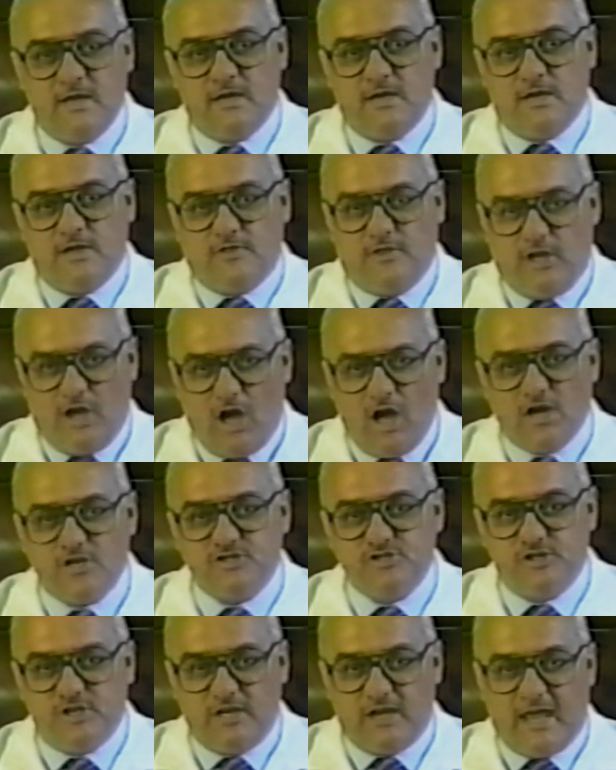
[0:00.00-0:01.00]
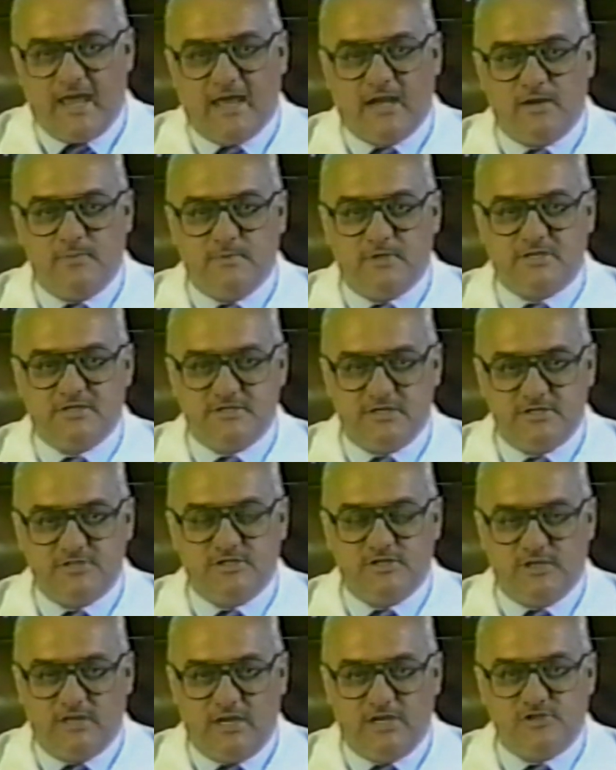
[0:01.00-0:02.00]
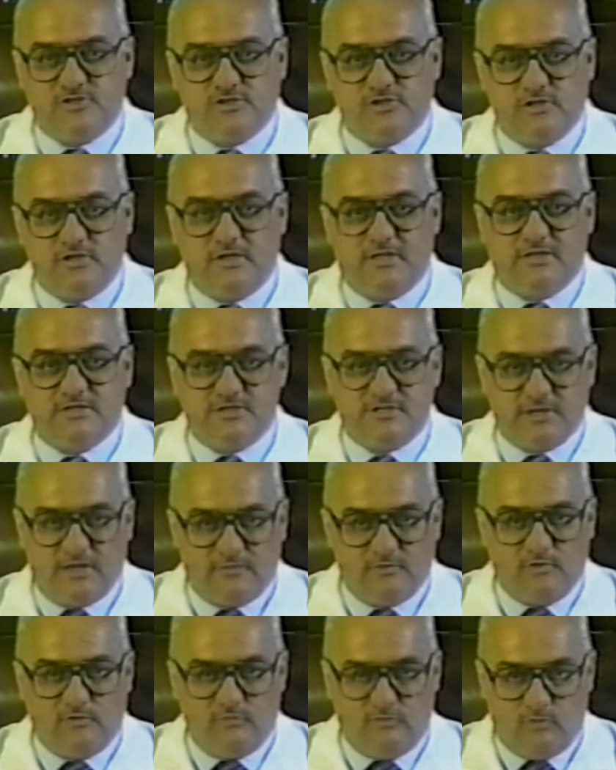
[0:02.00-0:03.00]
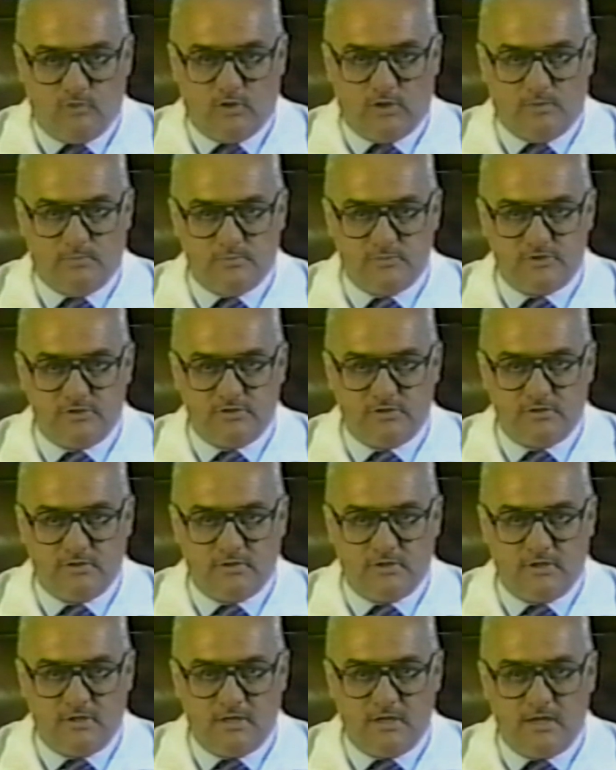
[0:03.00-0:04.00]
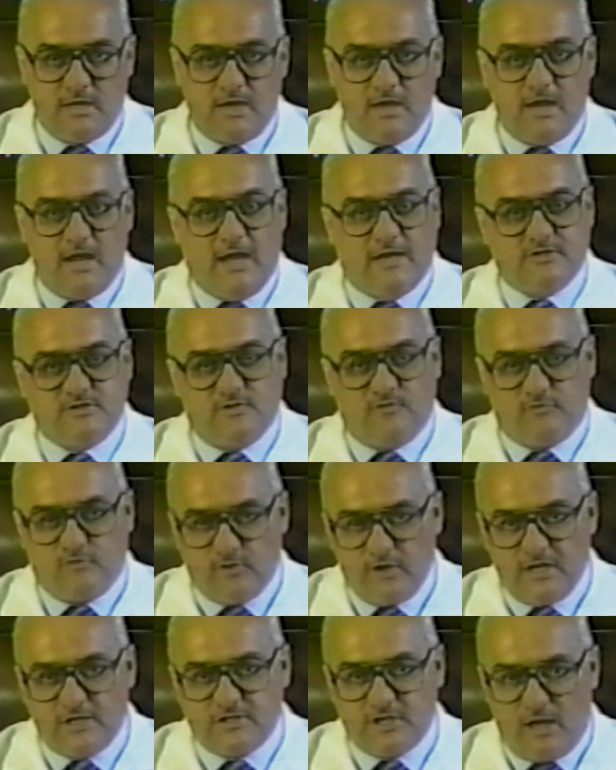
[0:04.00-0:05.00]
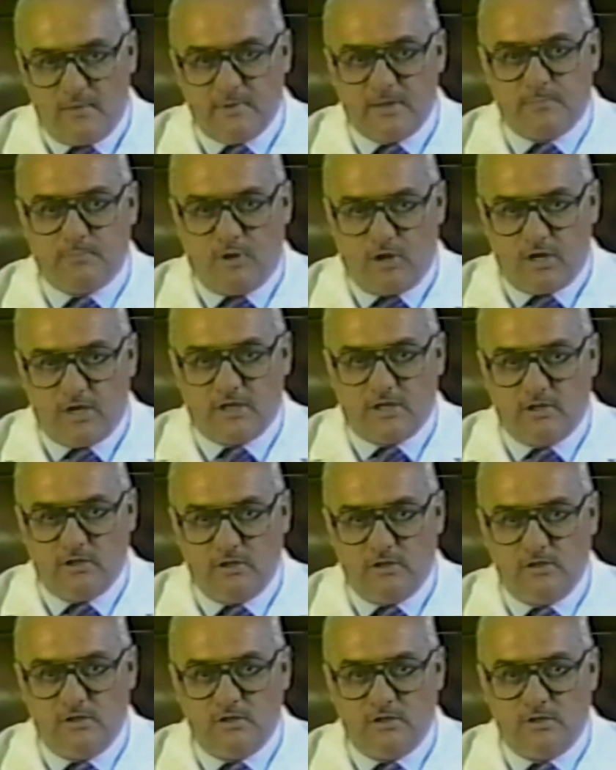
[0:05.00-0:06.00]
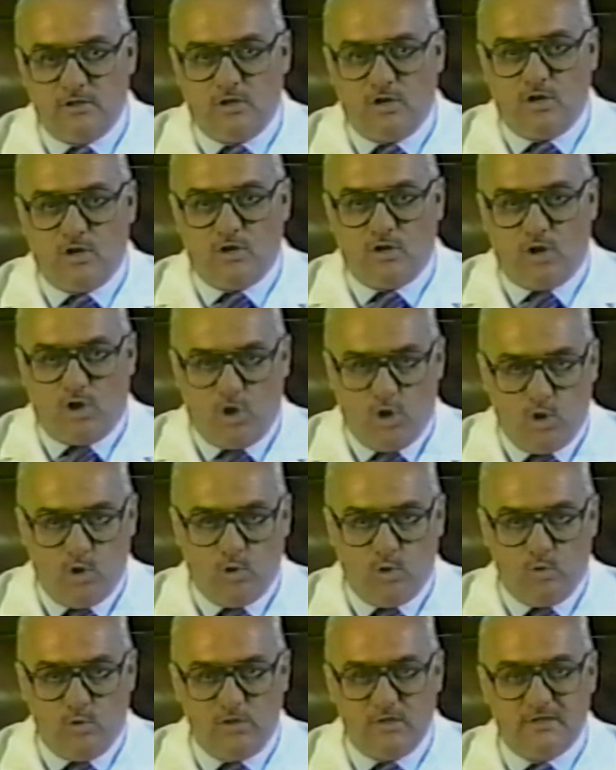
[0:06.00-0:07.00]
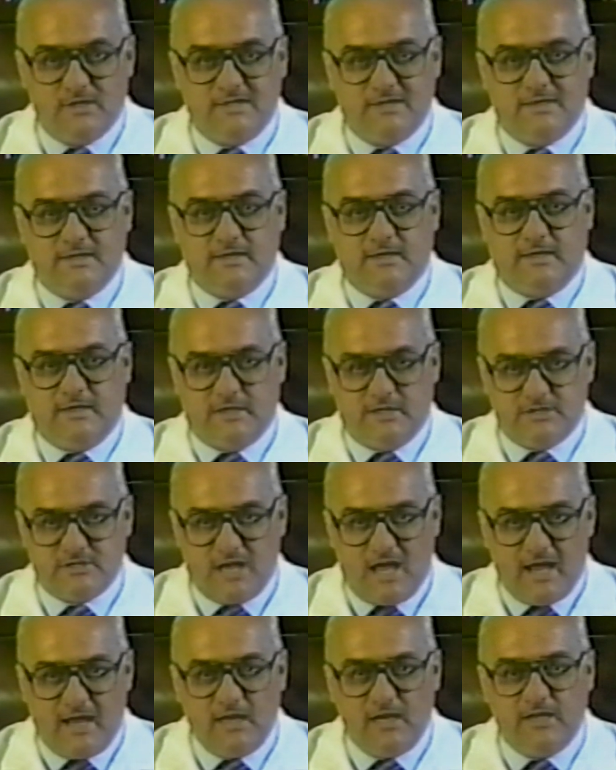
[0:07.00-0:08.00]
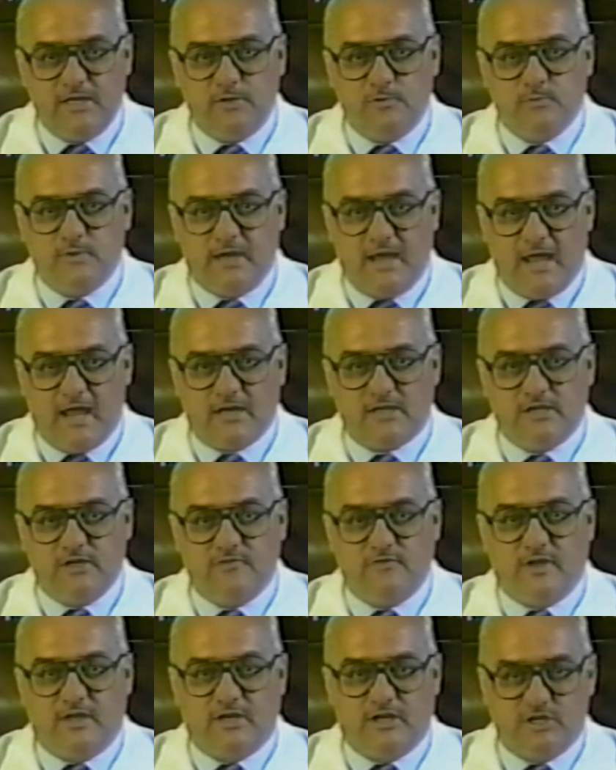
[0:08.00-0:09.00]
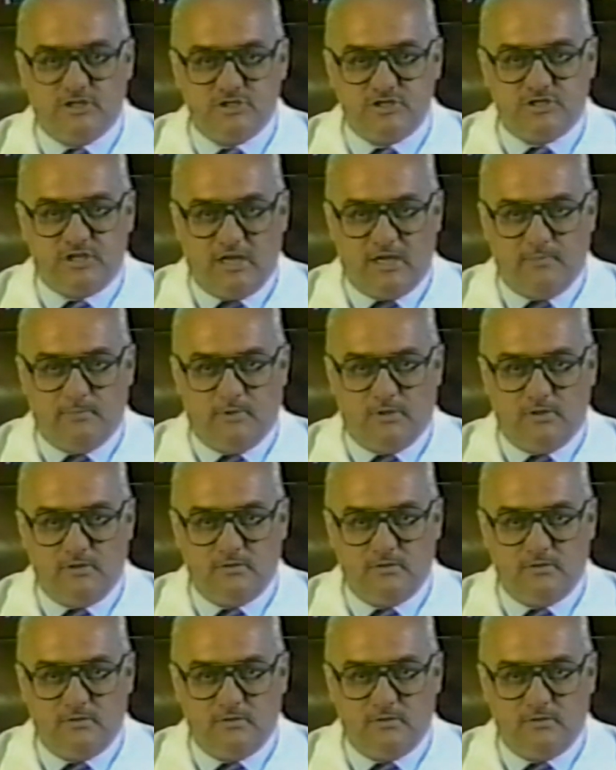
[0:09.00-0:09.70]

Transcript: The oxygen atom exists in nature in several forms. As a free atomic particle, O, it is highly reactive and unstable.